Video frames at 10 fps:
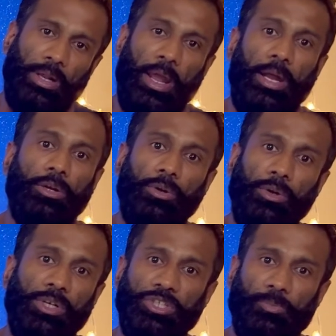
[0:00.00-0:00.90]

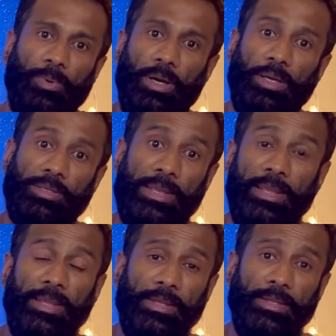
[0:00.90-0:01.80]
Antagonist part
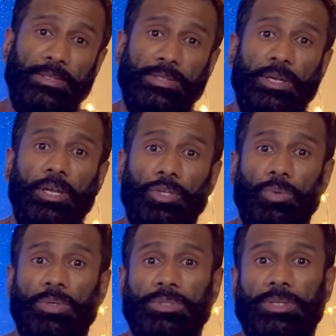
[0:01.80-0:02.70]
is
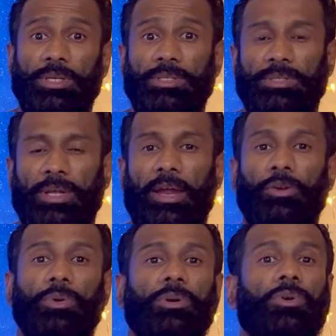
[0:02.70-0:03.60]
your chest and
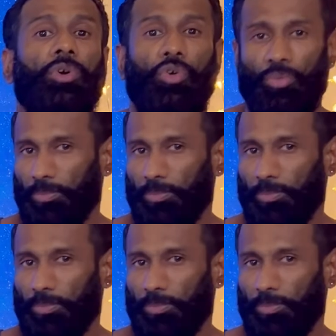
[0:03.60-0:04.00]
your core.